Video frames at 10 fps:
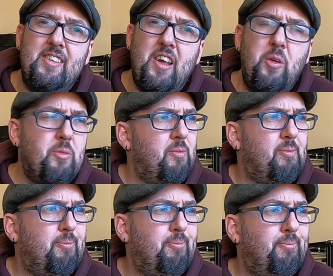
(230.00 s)
So
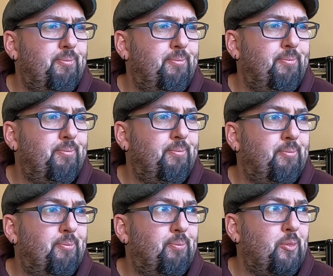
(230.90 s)

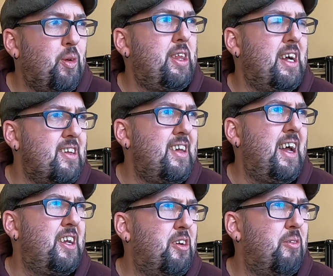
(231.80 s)
with that
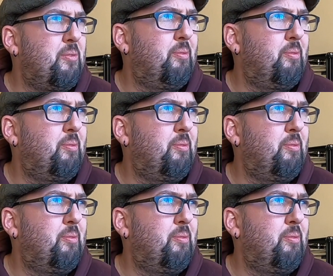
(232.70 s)
said,